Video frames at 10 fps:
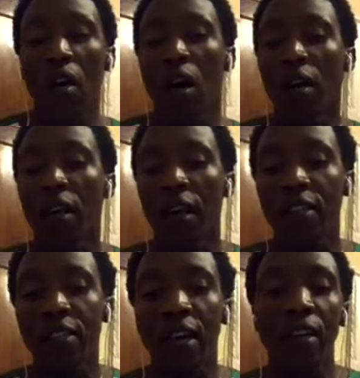I
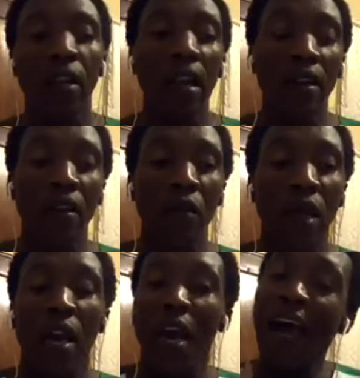started like,
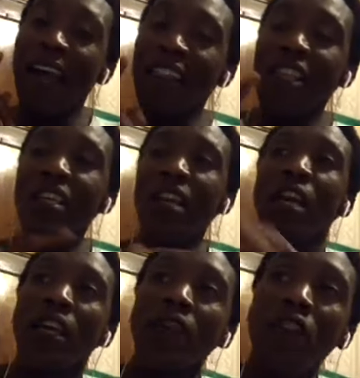I think like
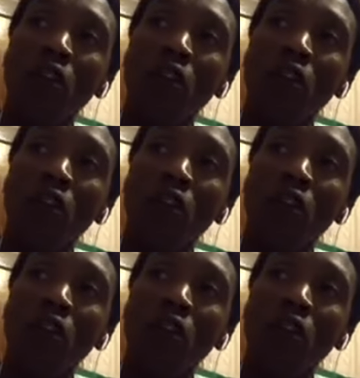even